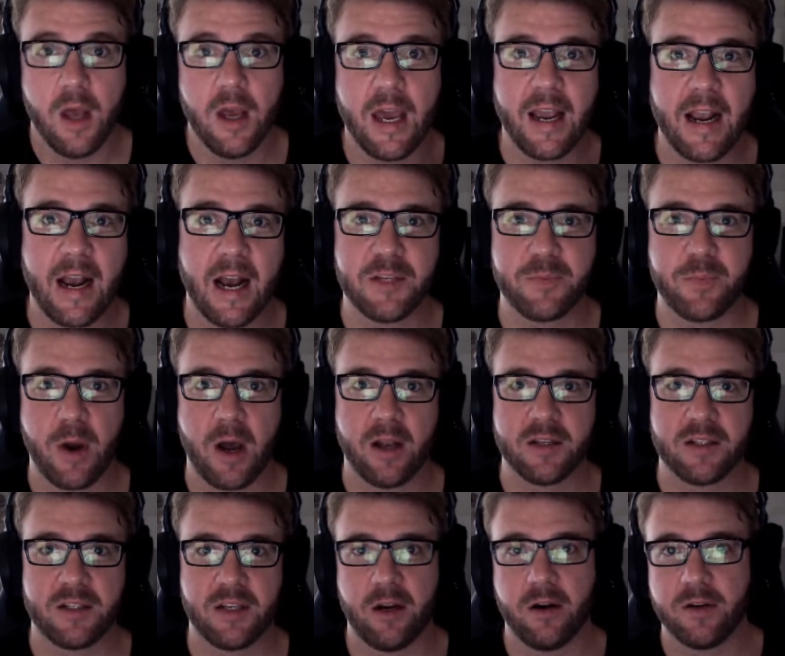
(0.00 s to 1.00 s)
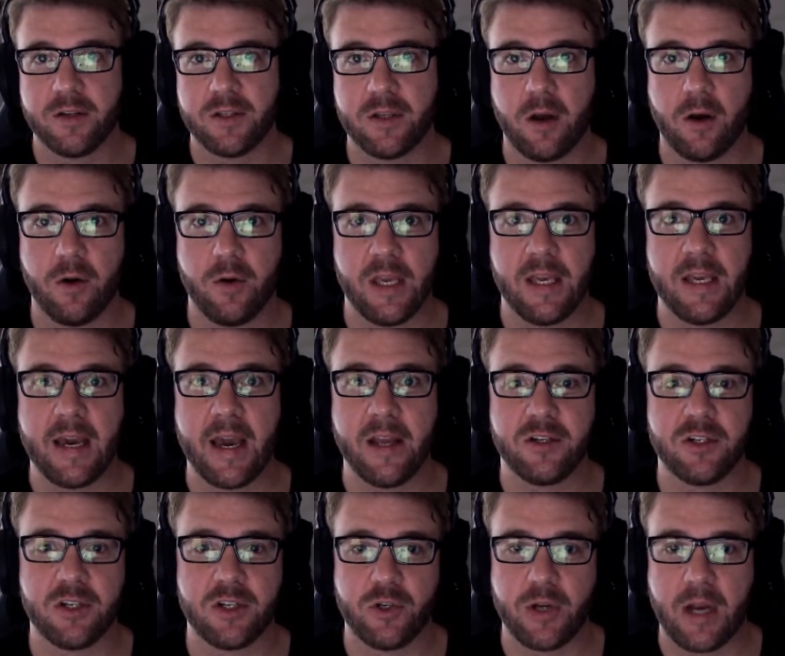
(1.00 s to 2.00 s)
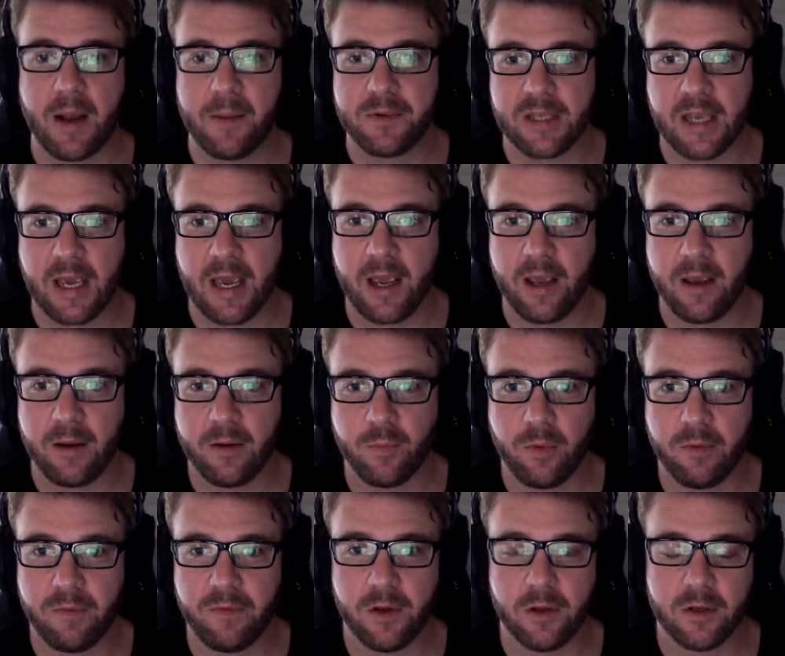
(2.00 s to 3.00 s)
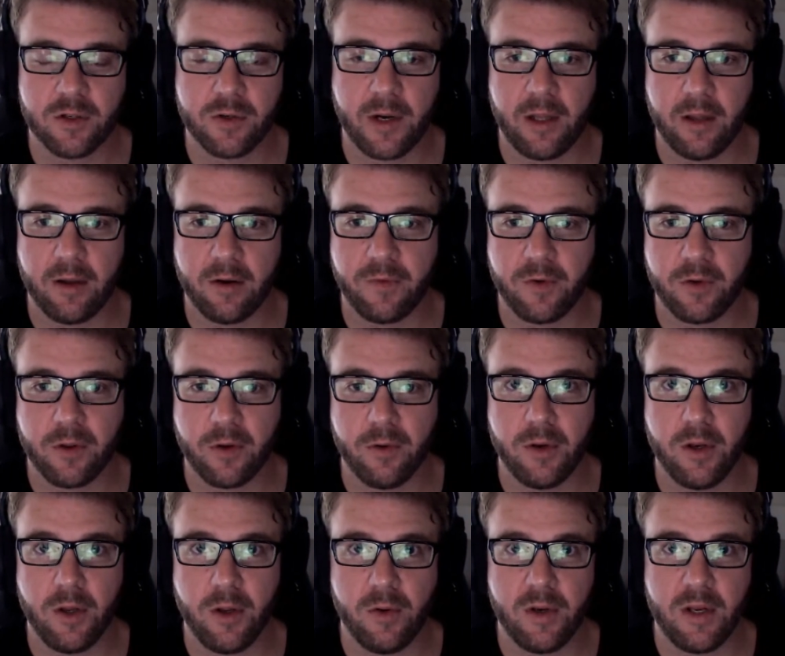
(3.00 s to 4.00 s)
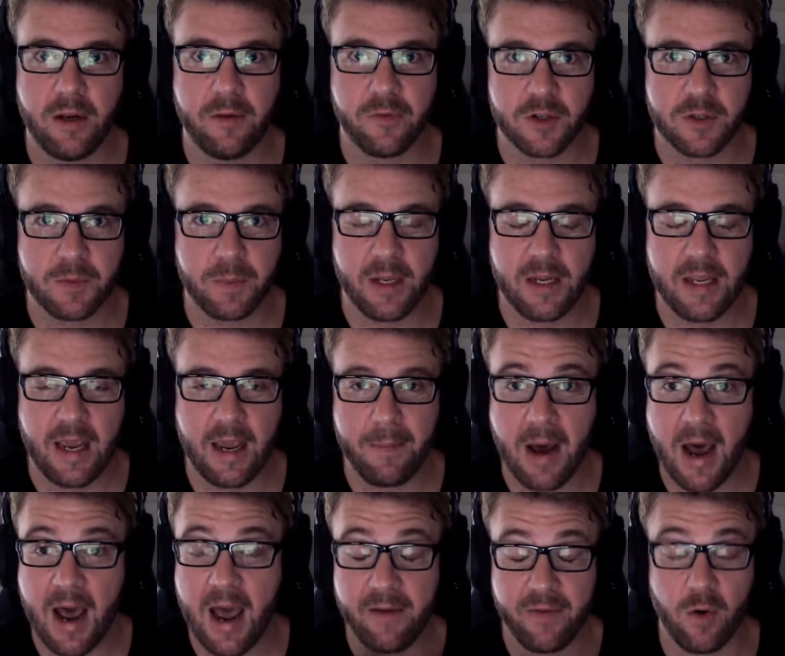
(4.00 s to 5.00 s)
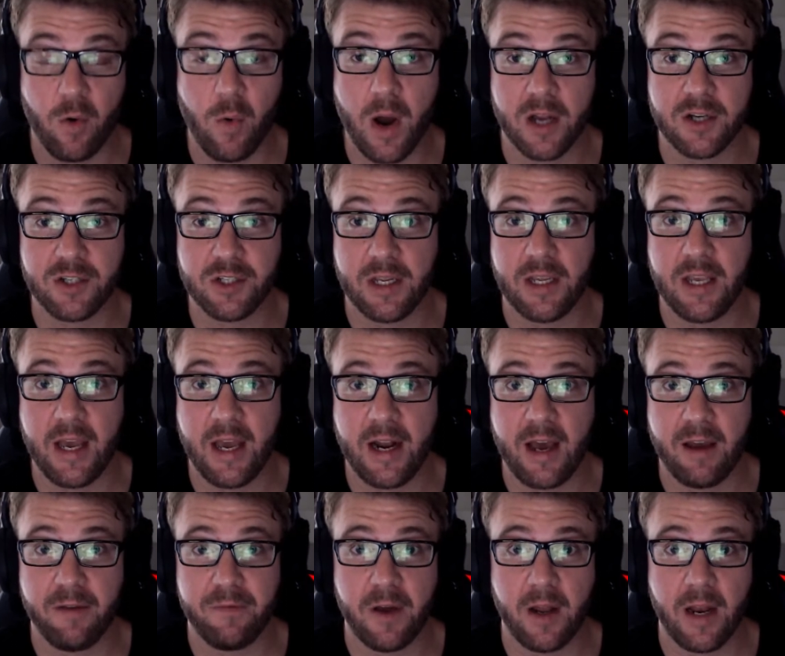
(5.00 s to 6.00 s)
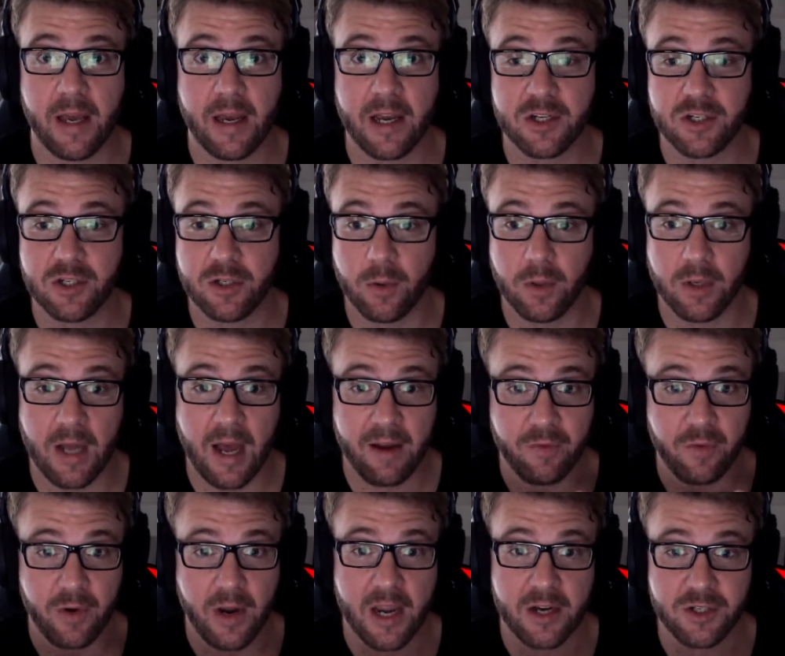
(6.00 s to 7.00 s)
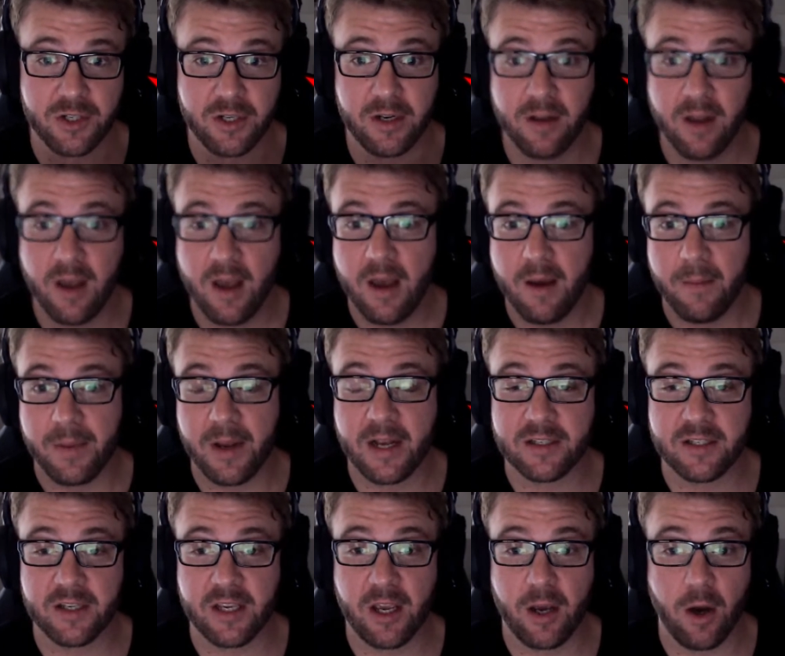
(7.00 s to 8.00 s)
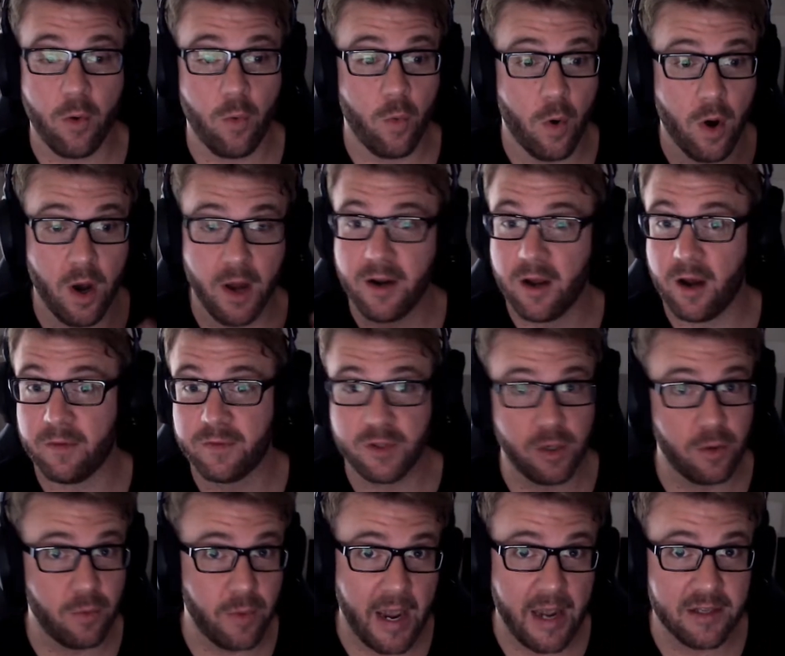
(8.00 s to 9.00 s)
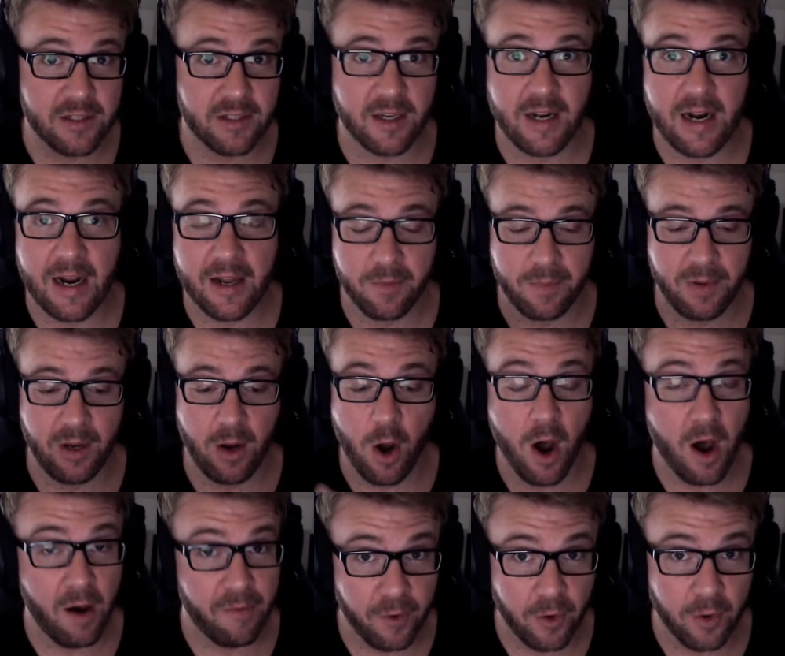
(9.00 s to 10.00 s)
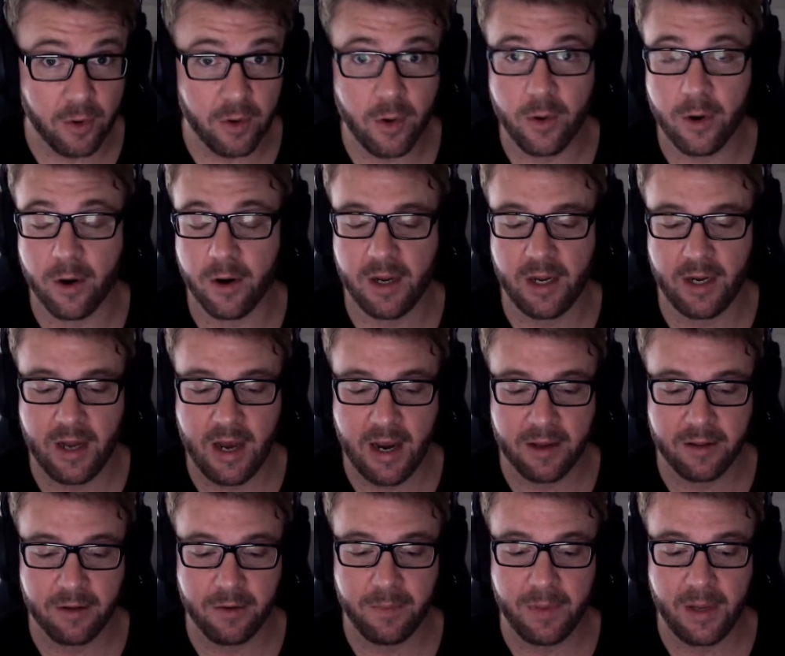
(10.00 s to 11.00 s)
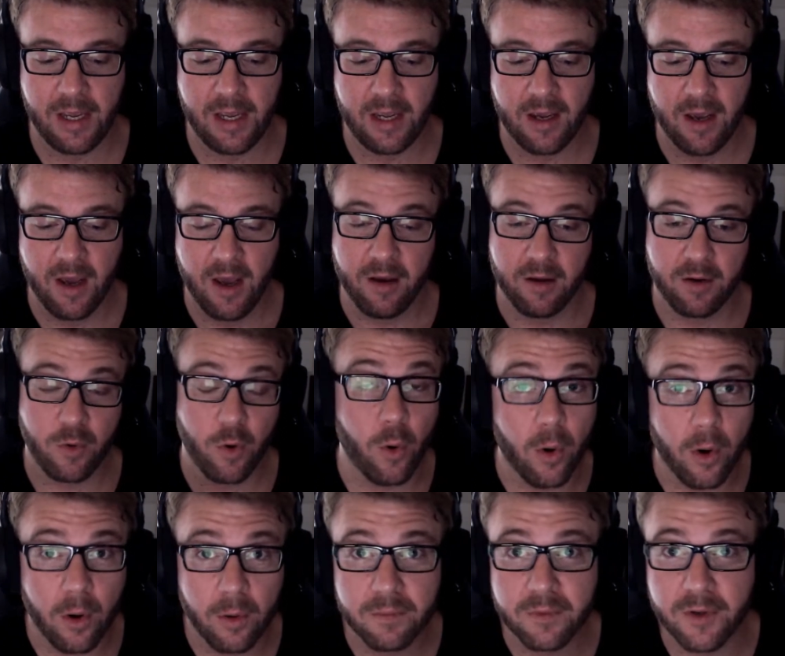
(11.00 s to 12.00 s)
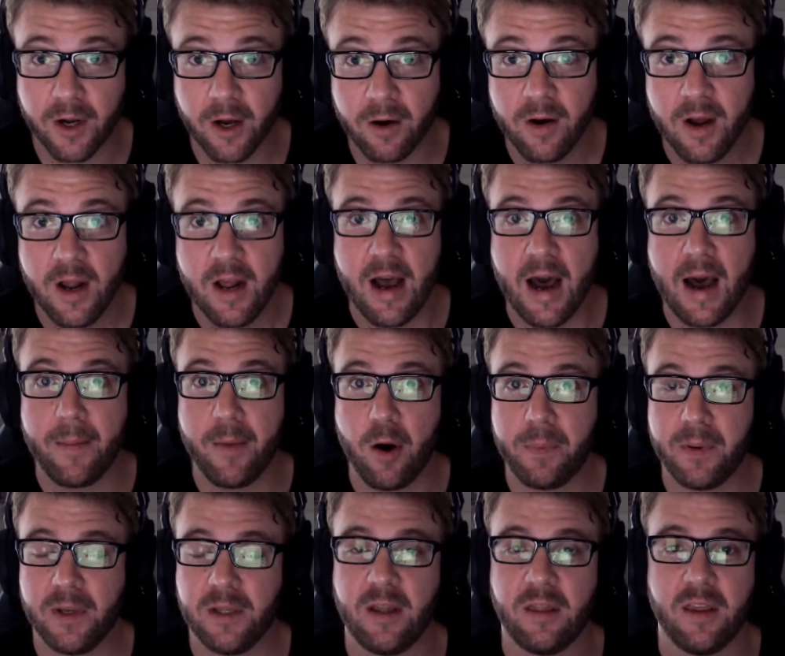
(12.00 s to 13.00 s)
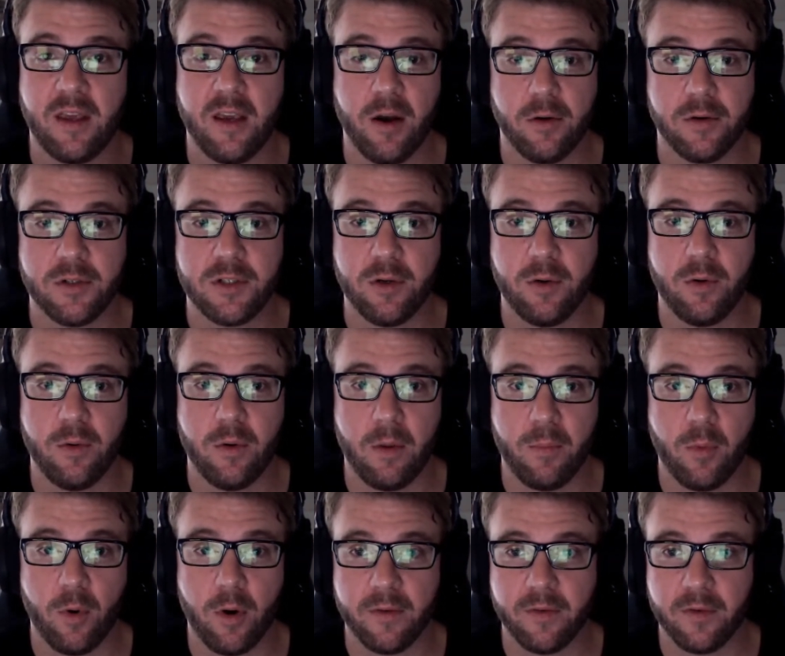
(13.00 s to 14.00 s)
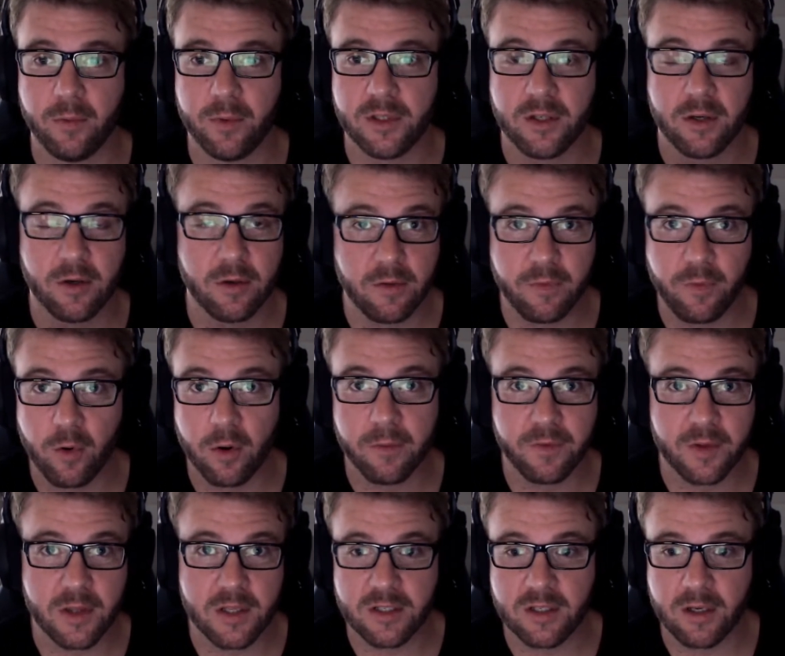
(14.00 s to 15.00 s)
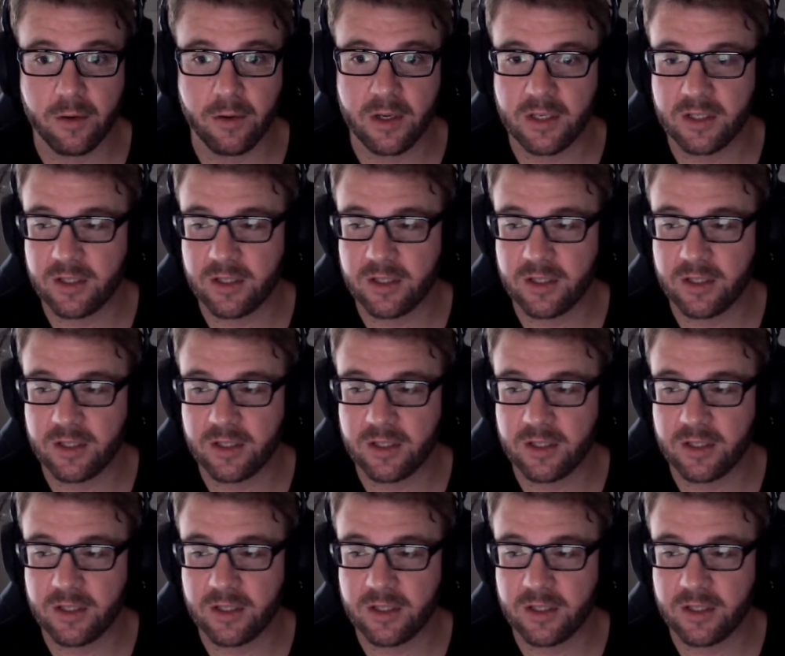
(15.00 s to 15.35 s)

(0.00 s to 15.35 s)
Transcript: Hey guys, Brallus here. So EA just dropped a reveal trailer for their new Need for Speed game. I haven't watched it yet. I felt like I should do a live reaction because it could go one of two ways. It could either be awful or it can either be cool, you know? I'm hoping that they go to more of a return to form for the series.